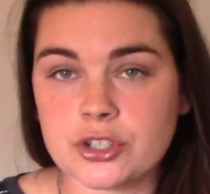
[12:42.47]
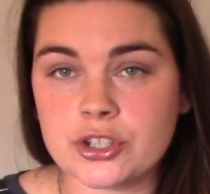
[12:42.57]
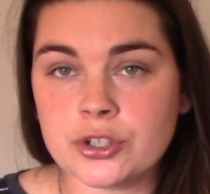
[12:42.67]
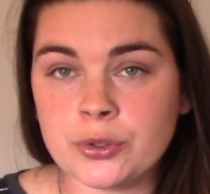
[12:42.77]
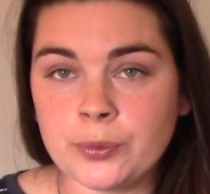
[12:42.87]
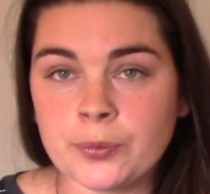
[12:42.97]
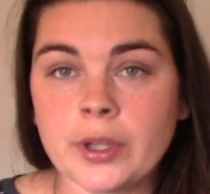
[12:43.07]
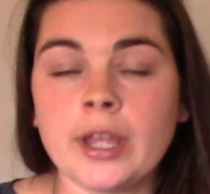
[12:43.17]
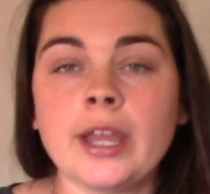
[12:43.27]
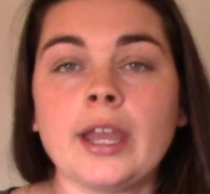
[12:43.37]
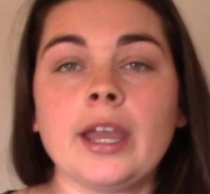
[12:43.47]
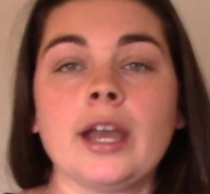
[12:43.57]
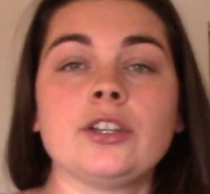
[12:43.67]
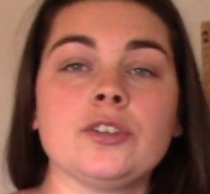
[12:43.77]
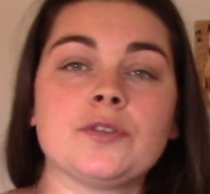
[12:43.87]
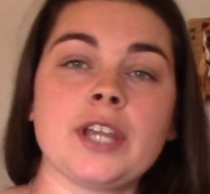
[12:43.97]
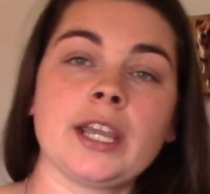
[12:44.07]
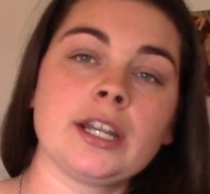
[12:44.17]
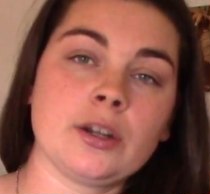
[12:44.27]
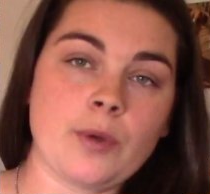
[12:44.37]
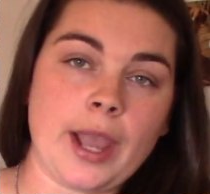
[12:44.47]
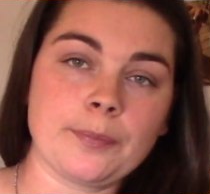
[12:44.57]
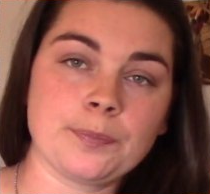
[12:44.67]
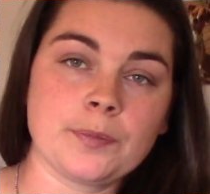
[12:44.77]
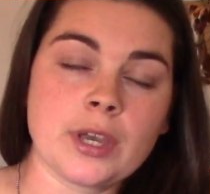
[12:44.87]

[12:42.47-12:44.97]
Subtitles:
to chew, and you've taken it away.